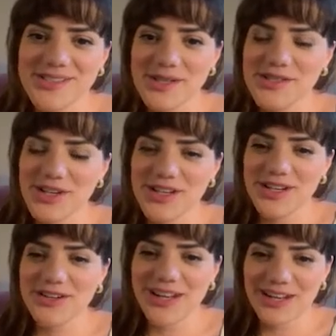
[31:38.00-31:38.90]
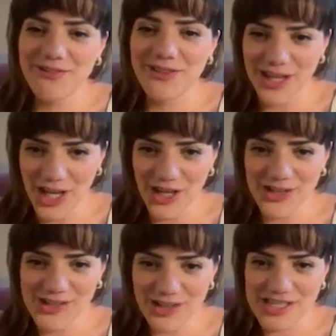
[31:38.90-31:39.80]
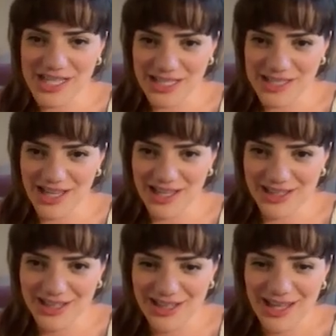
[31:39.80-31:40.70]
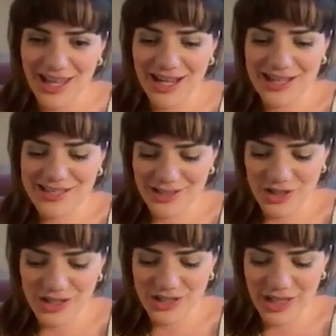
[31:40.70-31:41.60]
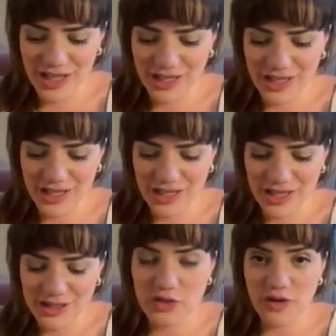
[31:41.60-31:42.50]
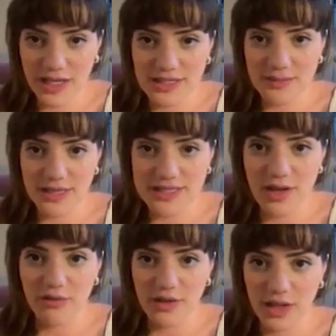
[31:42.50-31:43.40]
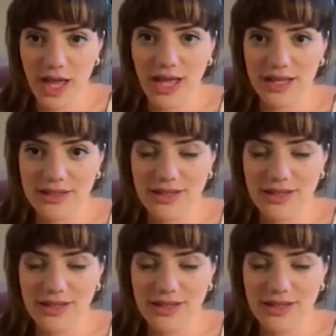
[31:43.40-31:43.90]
So I started creating videos on TikTok, and I started like directing myself a lot.